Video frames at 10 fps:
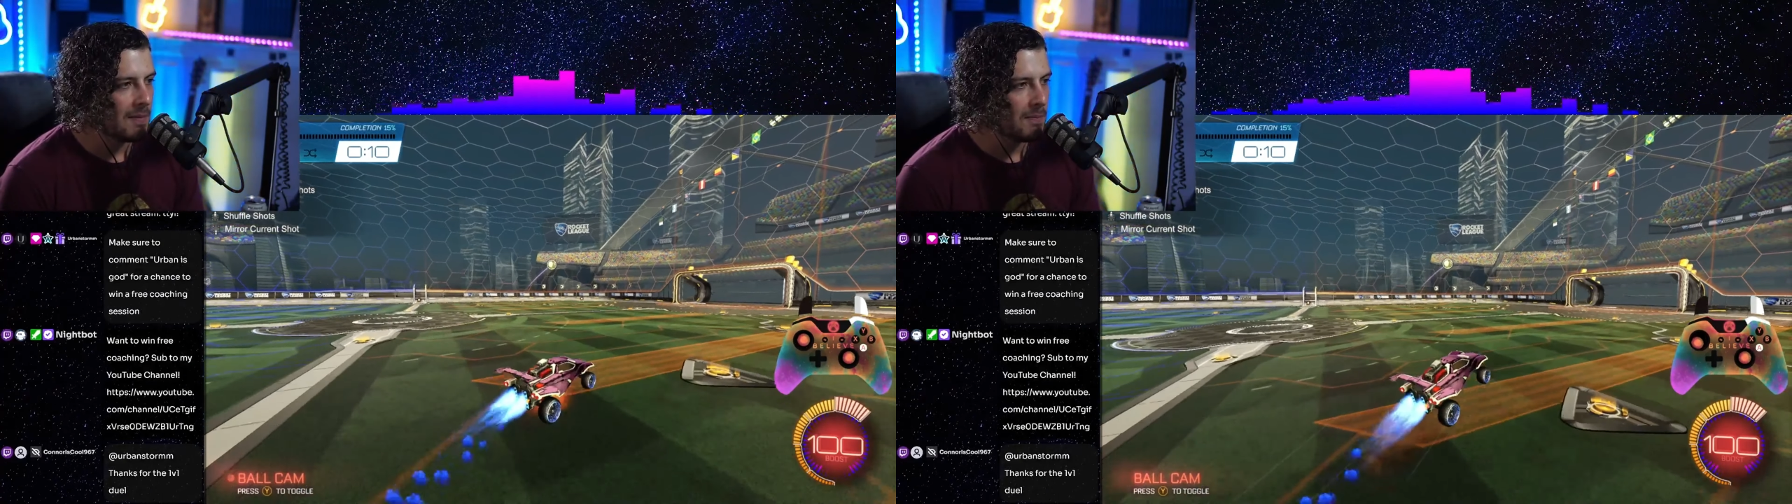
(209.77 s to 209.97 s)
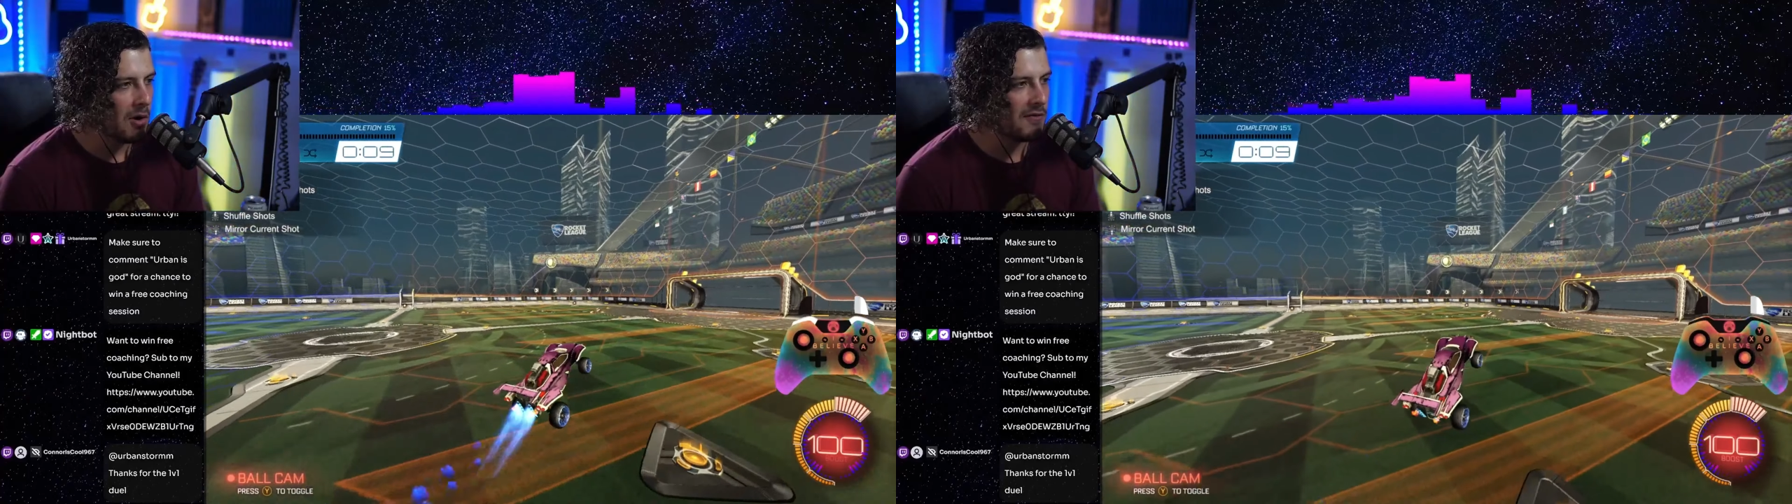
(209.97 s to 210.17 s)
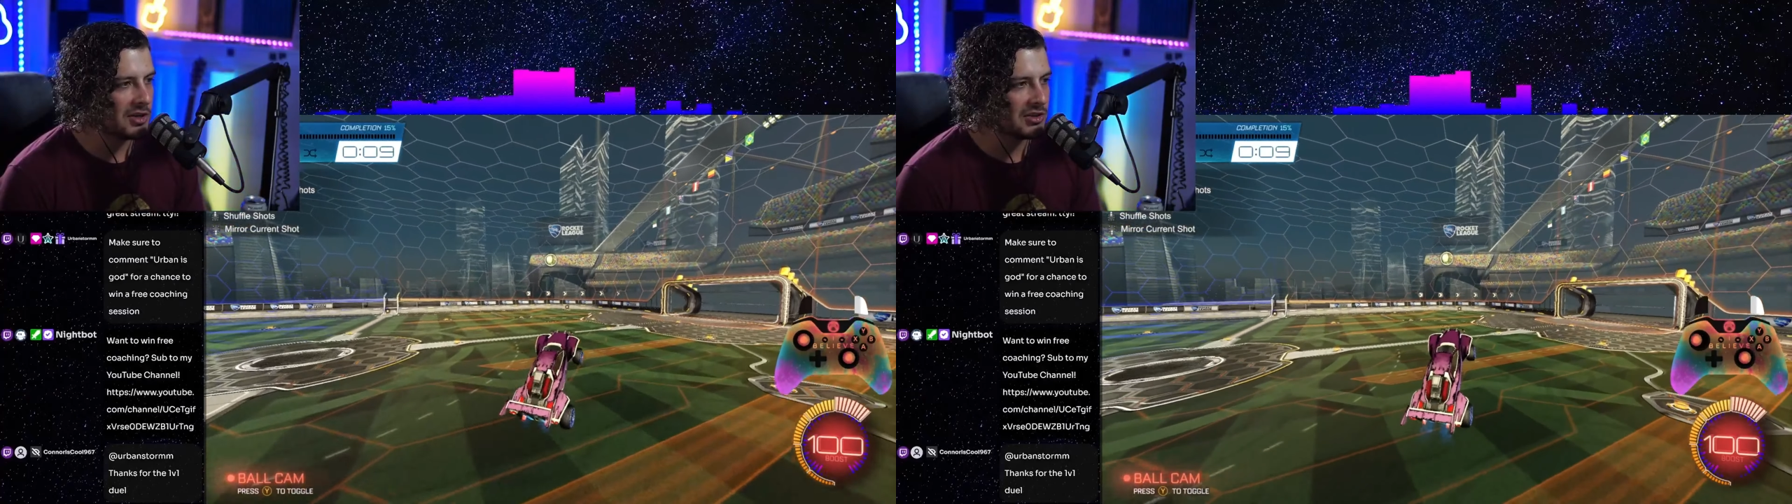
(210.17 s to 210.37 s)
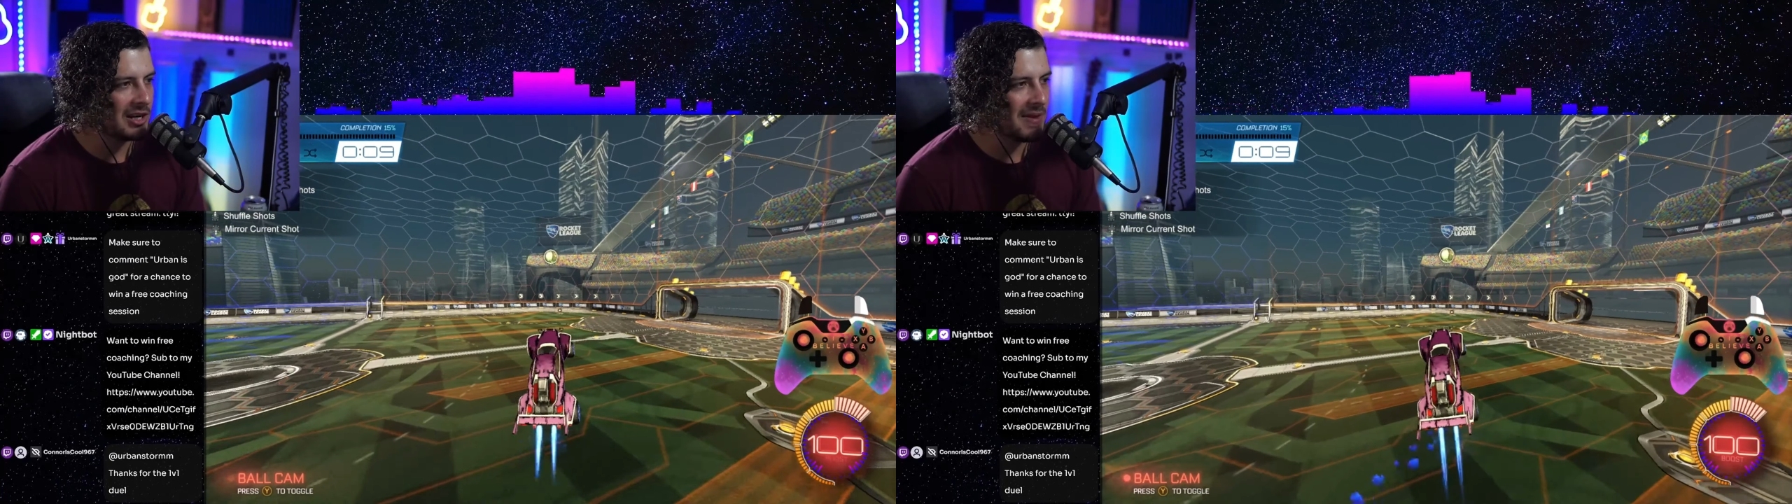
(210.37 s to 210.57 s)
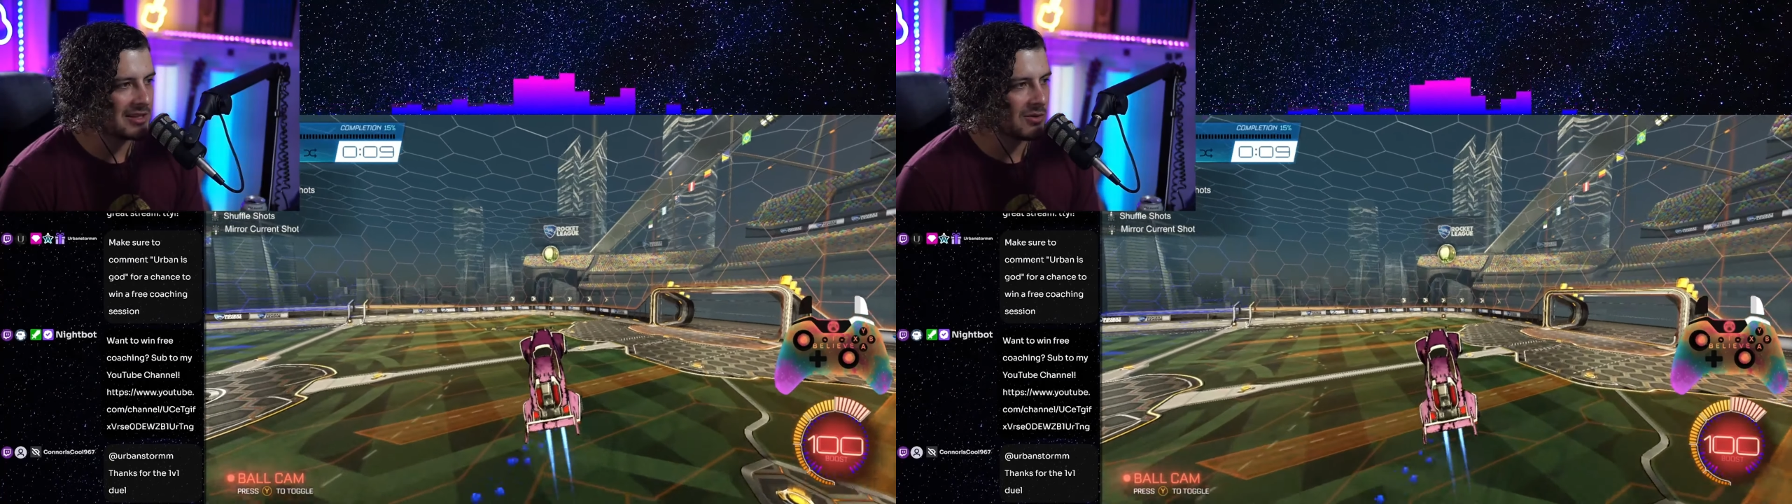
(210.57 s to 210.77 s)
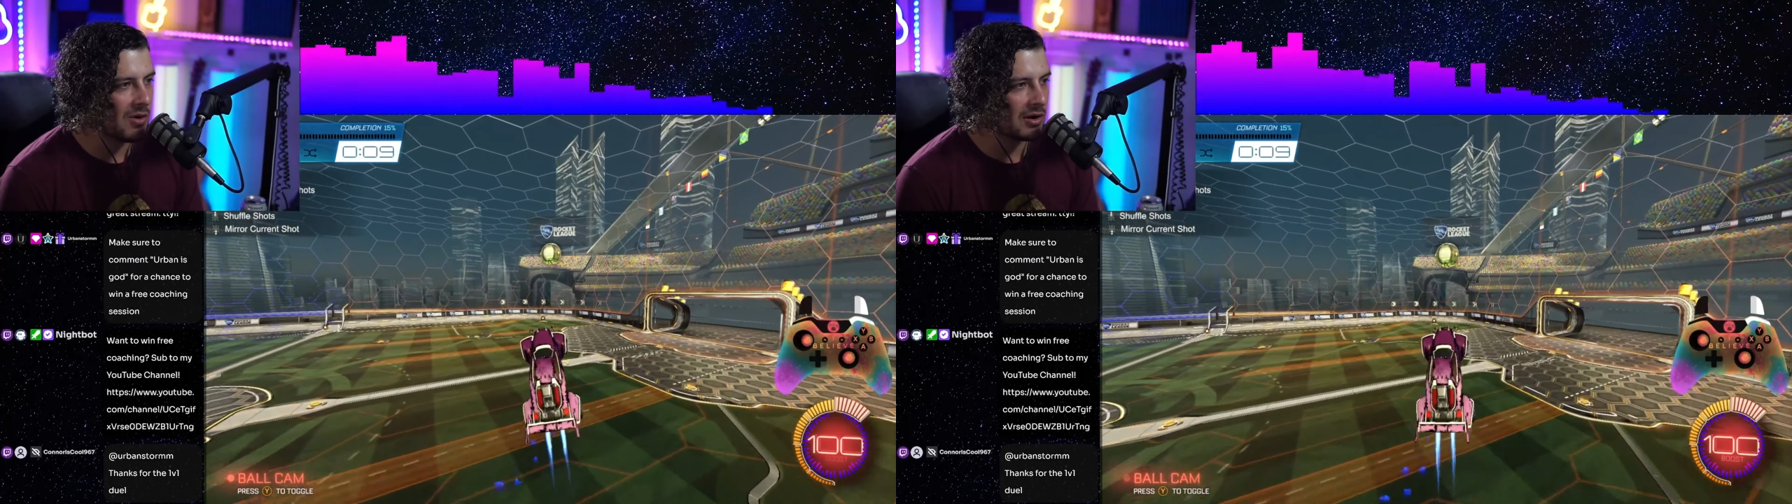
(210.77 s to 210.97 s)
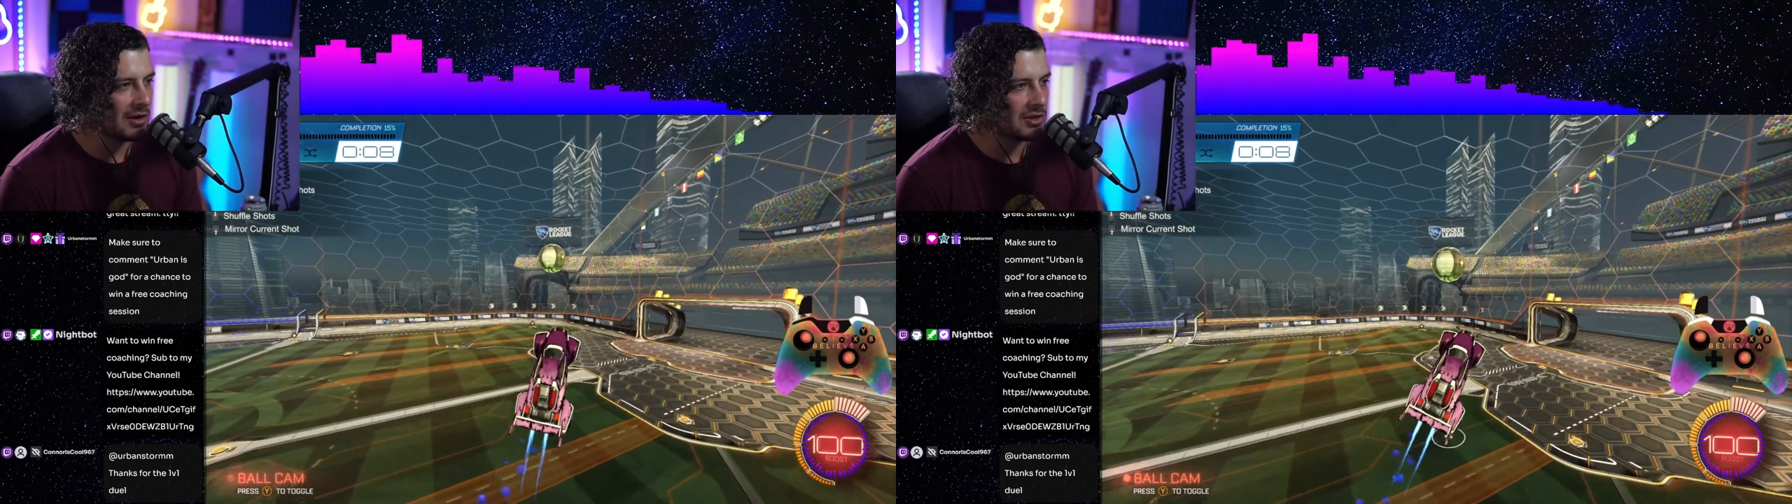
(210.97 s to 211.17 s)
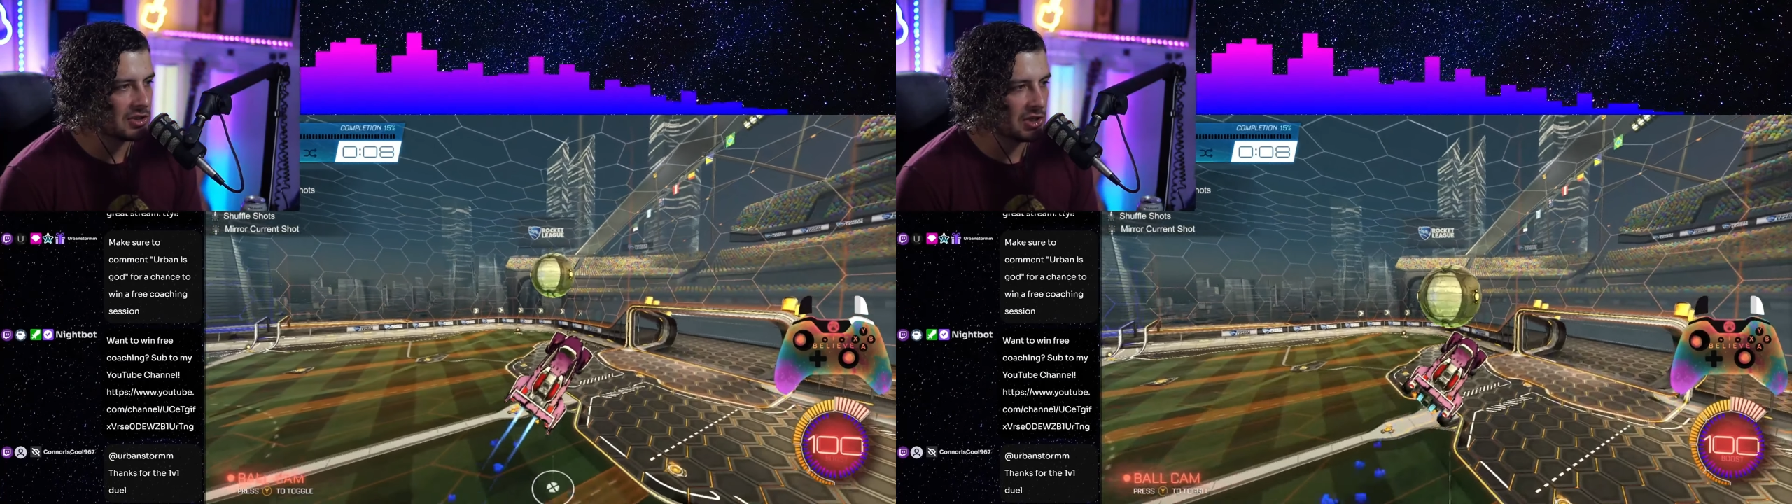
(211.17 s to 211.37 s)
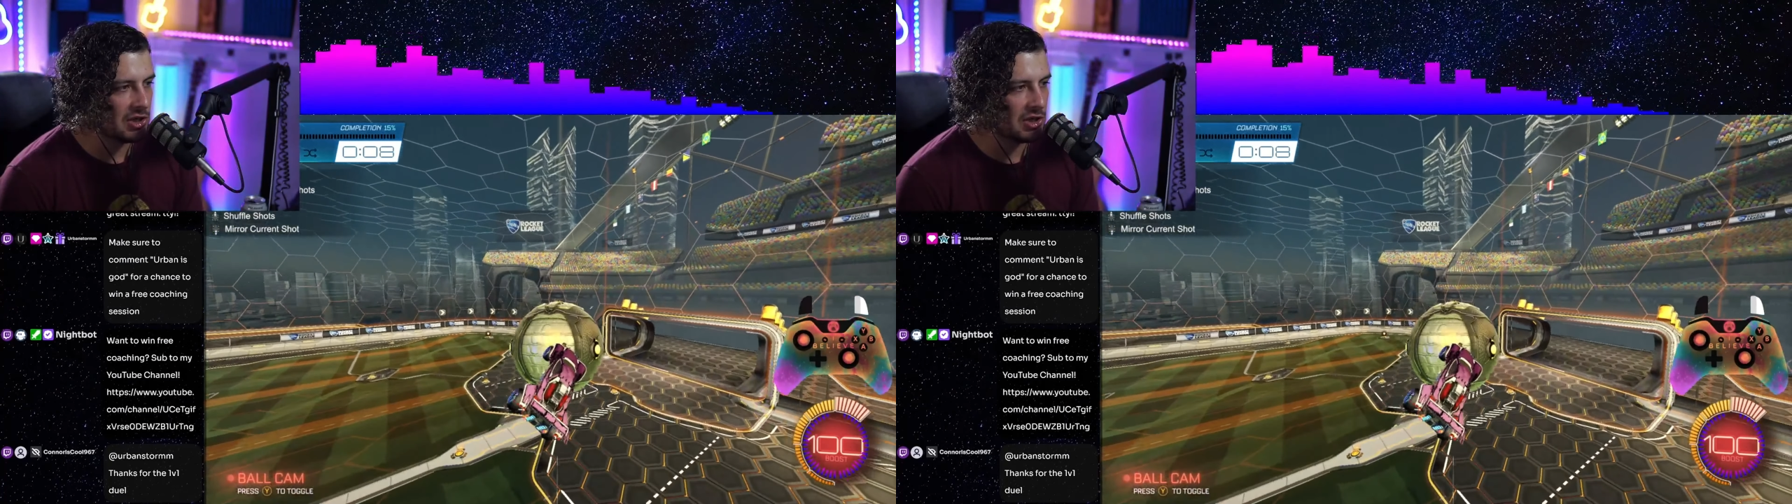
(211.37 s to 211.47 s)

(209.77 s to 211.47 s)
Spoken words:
Perfect training pack to work on to